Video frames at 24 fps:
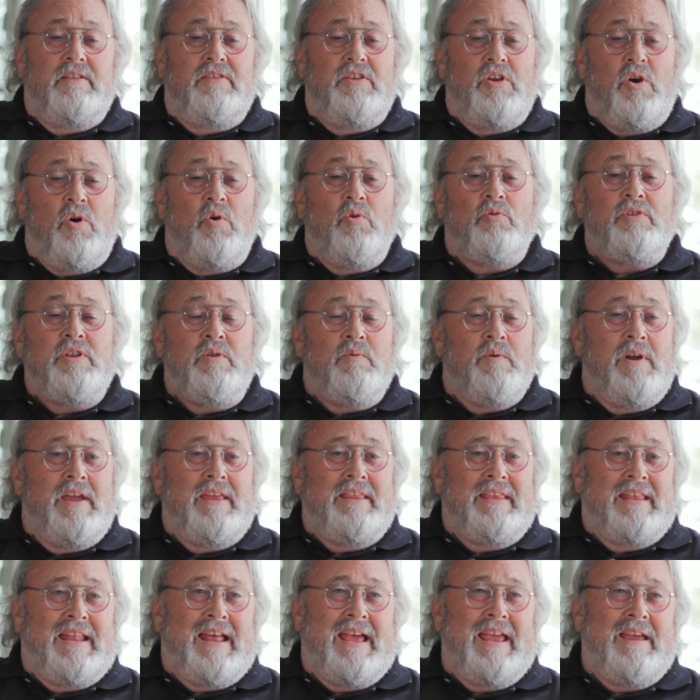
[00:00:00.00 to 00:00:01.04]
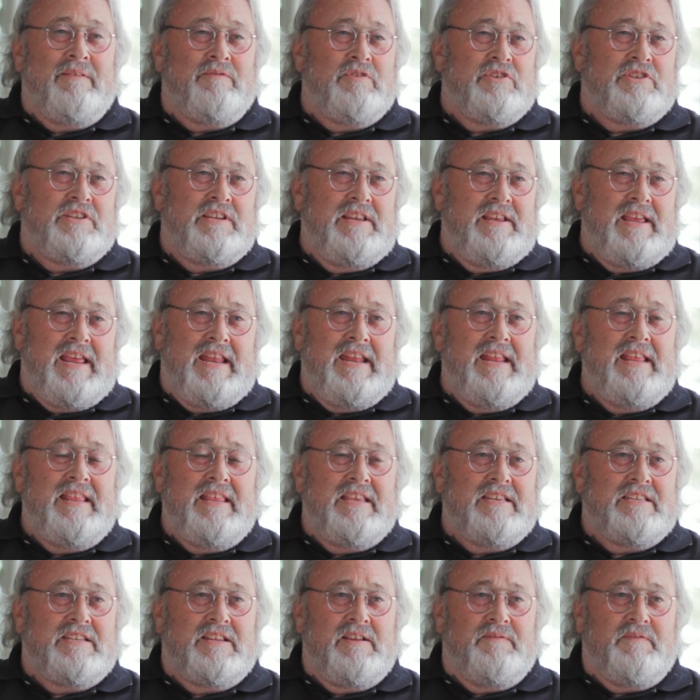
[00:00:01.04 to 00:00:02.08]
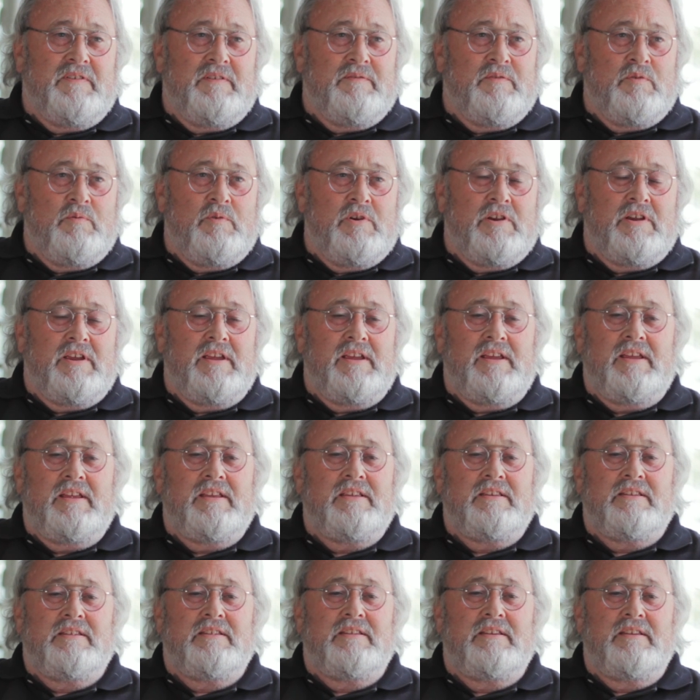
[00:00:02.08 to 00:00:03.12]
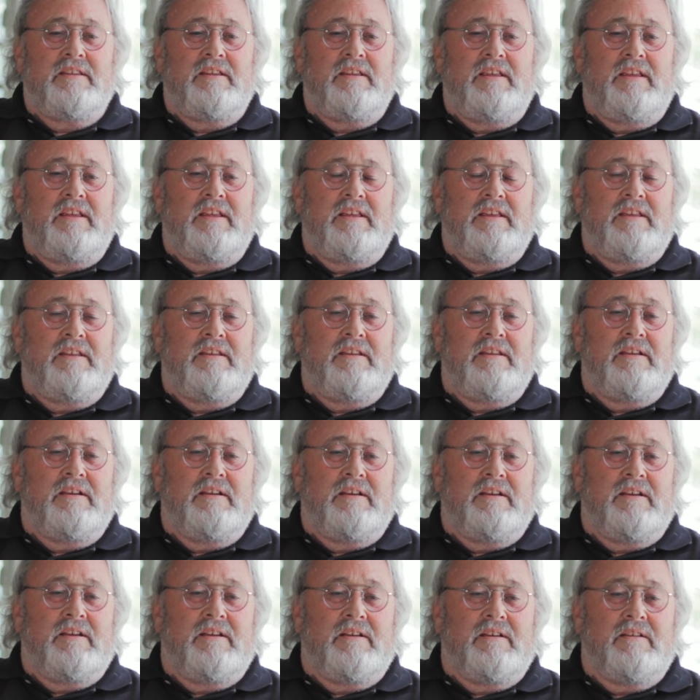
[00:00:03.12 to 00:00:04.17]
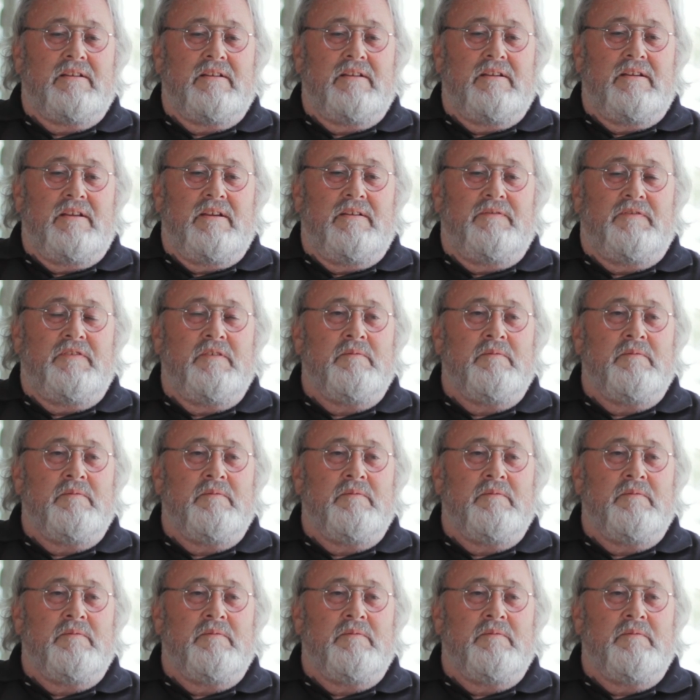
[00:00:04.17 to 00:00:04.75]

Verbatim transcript: The only way that I ever see any of this stuff ever working is in uh, a